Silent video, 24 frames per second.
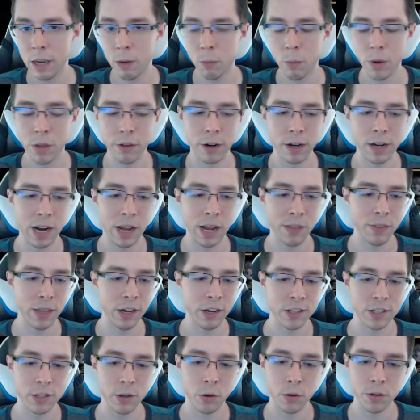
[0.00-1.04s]
whether or not they
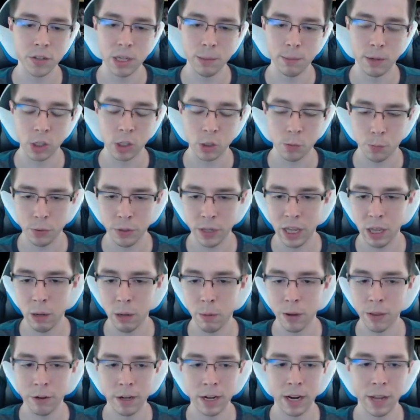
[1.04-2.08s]
just don't see much play,
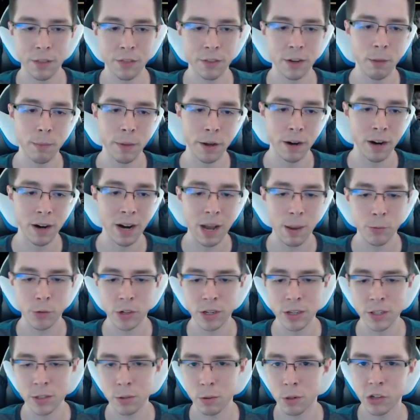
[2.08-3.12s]
whether or not there are better
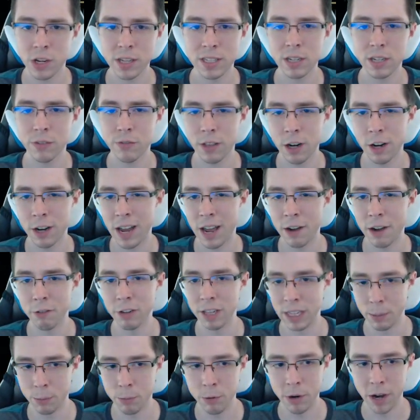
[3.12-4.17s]
options, or just if they are not
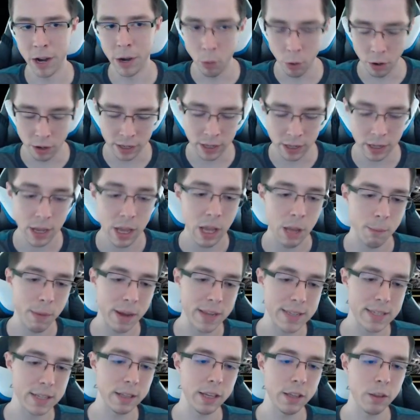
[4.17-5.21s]
really a priority.
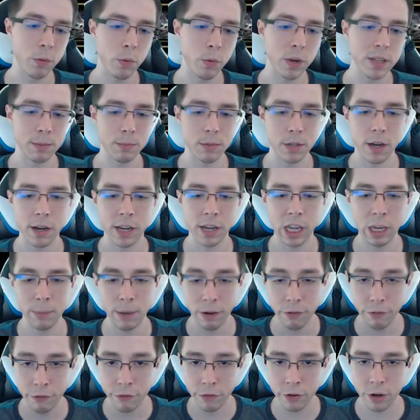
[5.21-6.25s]
Basically, the ones I'm talking
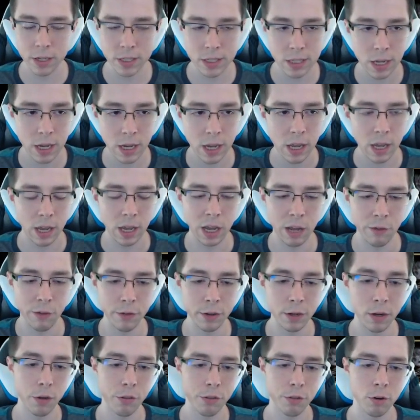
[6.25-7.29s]
about first, if you
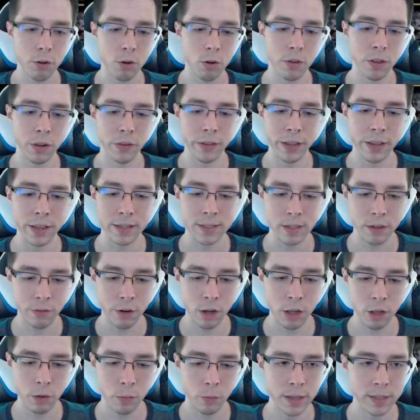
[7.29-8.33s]
go through the list of
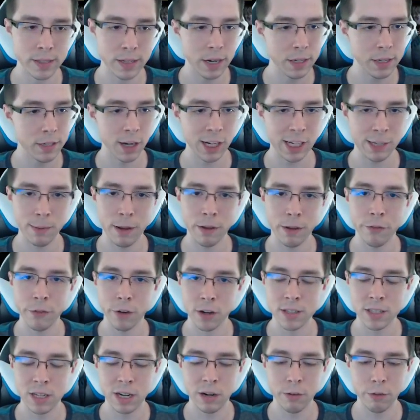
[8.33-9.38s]
all the ones that I talked about
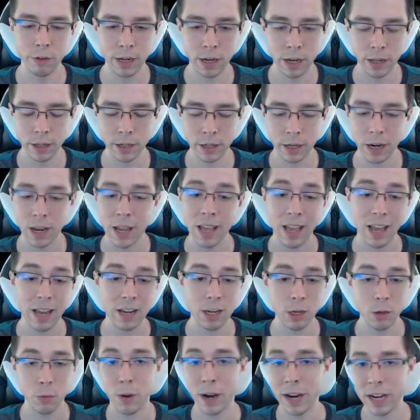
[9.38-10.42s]
first in every color, and
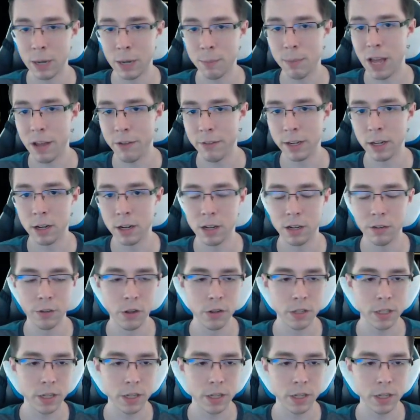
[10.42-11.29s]
you wind up having all of those